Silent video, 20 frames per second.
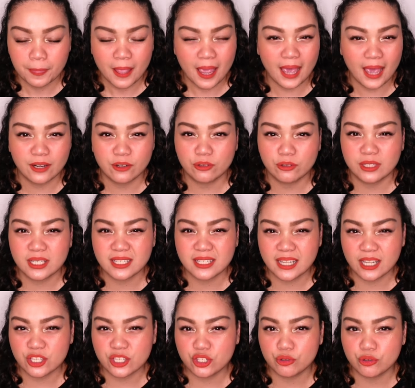
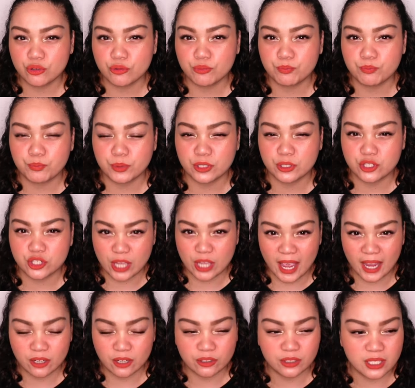
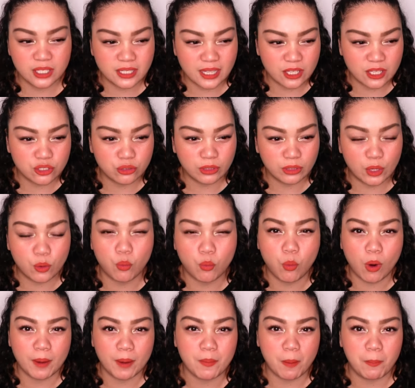like
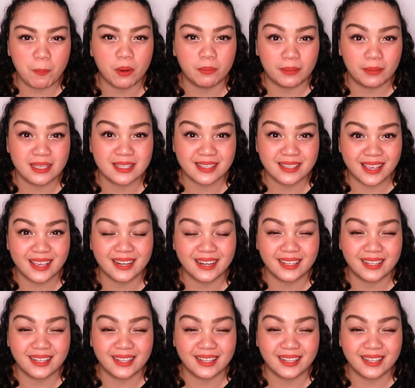warm up on my skin,